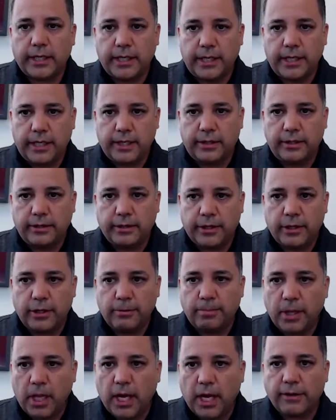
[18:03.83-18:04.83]
and they're going to
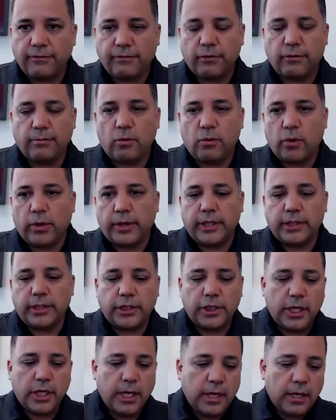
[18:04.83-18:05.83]
apply for a
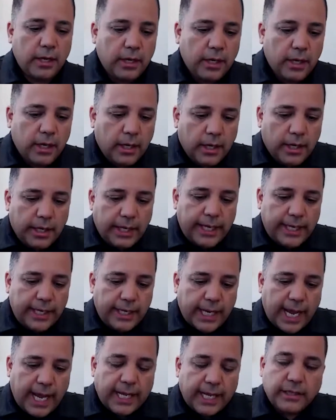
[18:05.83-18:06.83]
mortgage.
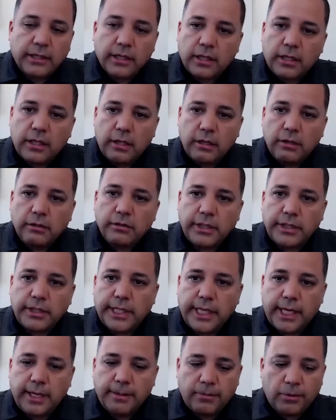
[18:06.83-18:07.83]
And at the closing
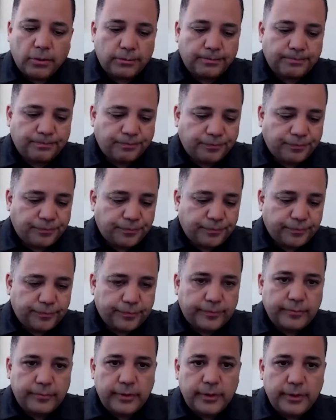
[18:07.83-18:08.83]
table,
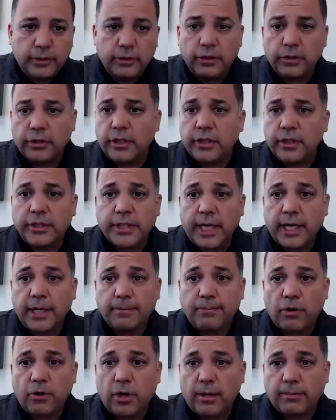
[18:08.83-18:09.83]
they're going to sign
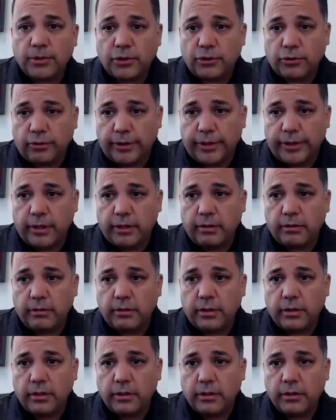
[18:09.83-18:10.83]
a promissory
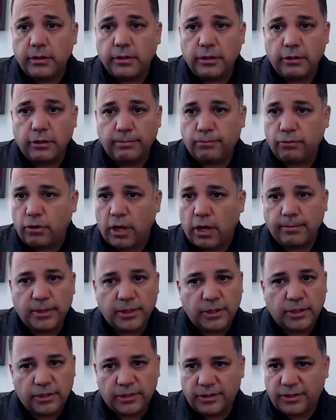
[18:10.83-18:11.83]
note to
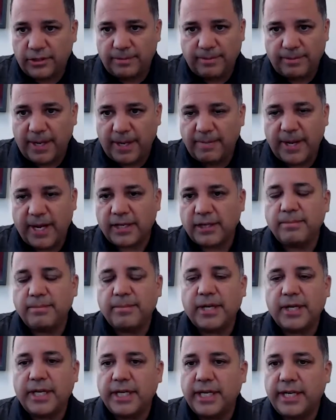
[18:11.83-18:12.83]
promise to pay back the
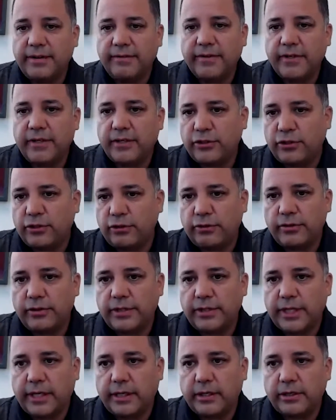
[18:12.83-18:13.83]
money given a certain
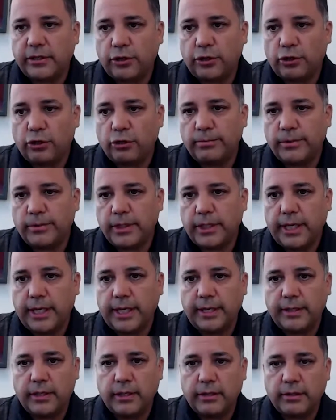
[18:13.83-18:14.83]
set of terms.
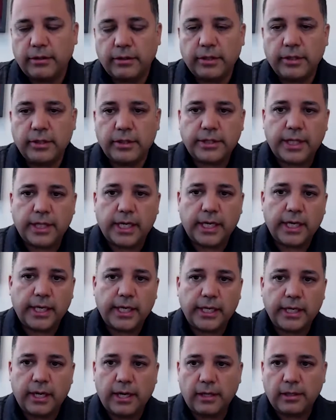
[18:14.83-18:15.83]
And then they're going to
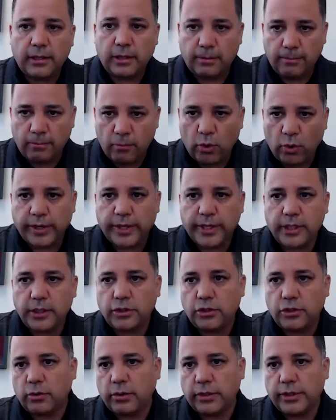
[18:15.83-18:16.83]
sign a
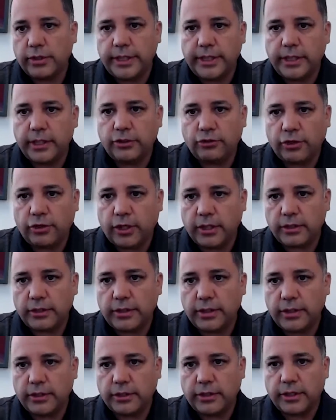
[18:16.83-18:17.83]
mortgage or deed of
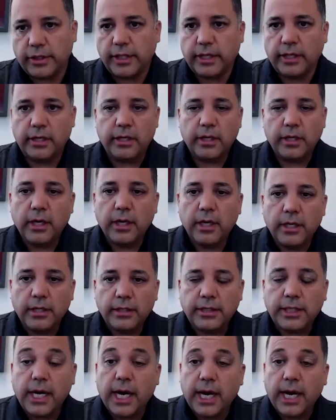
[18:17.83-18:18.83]
trust that's going to
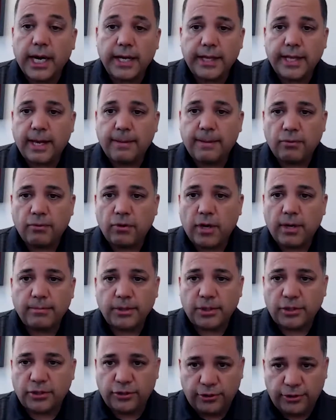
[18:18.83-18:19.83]
tie that
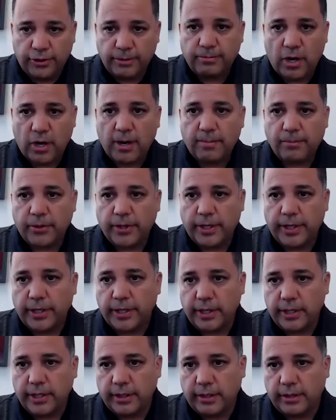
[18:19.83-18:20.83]
promise to the
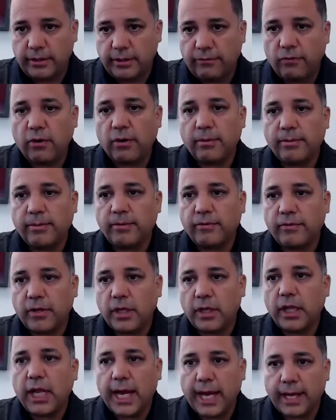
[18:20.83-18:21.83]
property in the form of
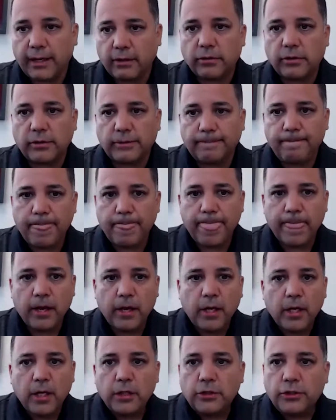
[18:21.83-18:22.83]
collateral.
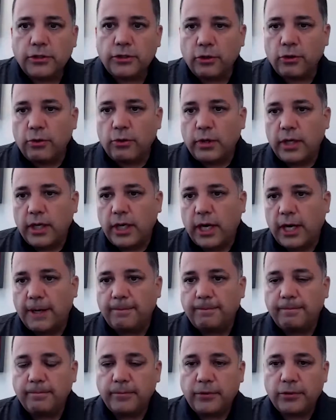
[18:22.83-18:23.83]
So
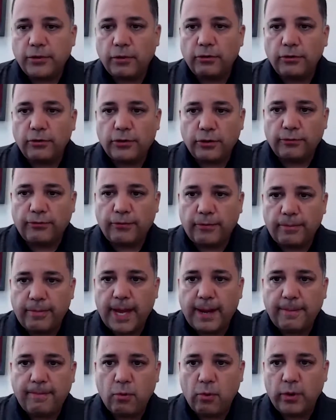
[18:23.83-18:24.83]
from
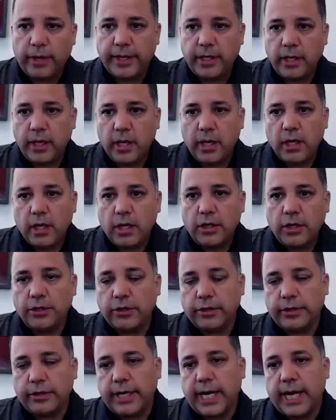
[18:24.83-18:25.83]
that point,
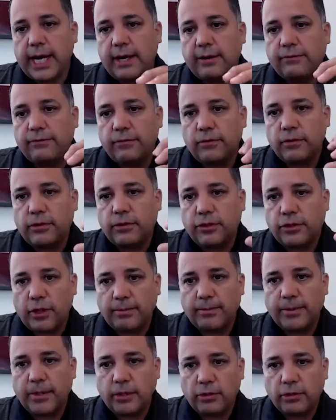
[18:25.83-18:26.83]
you're going to have
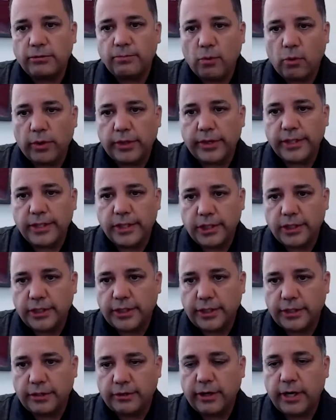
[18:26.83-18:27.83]
some of those
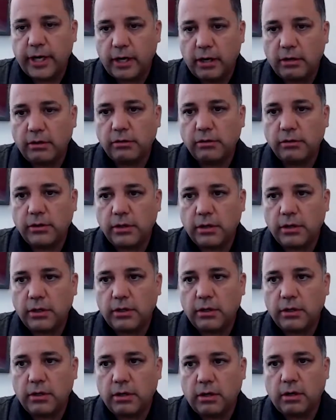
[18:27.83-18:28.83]
mortgages that are held
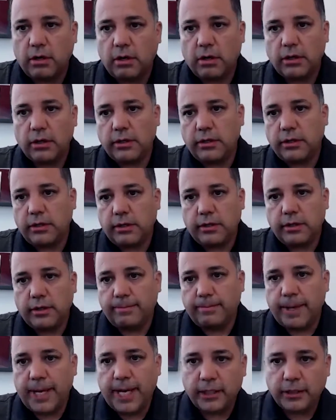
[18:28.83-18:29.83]
on the
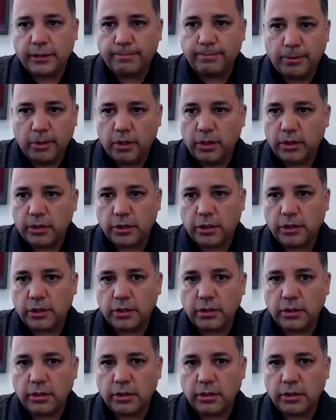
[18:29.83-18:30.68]
bank's books